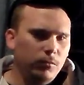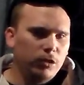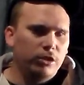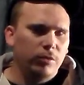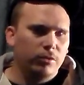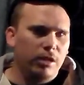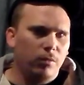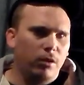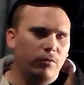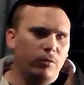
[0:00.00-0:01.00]
to see what they
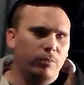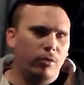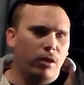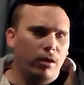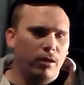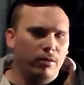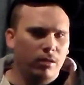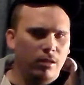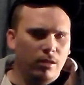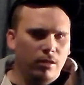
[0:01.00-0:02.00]
wanted for product,
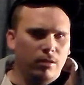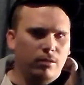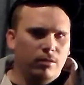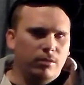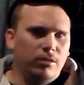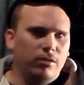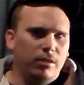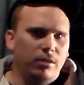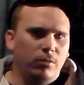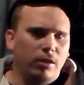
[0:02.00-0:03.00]
to
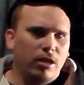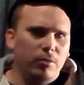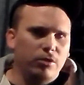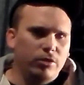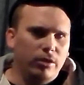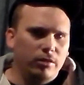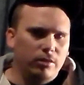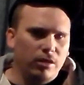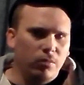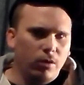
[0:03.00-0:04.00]
see what kind of machines
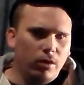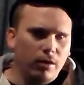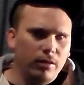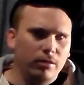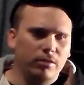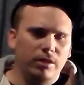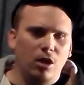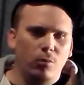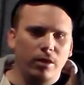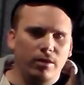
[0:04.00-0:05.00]
they wanted and see
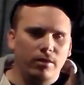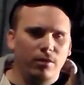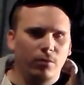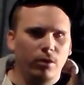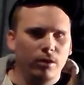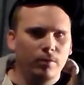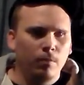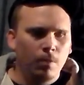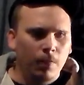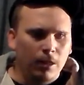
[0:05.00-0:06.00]
how many they wanted.
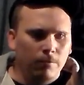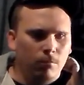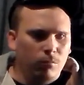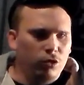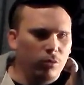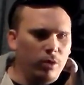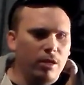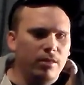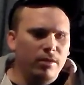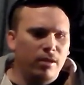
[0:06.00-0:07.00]
So
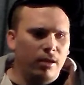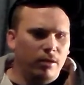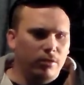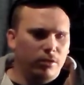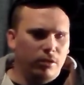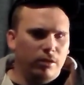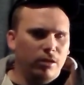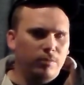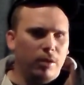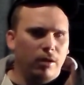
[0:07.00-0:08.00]
in the end, it
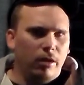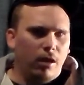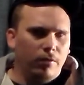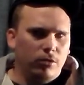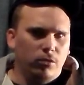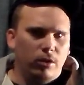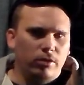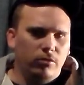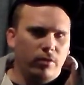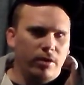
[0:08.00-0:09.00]
did pay off. So
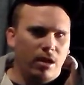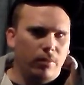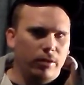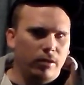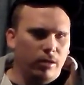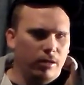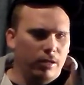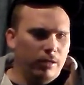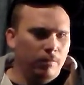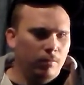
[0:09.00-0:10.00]
as of right now, I got
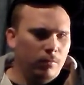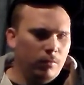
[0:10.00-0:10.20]
a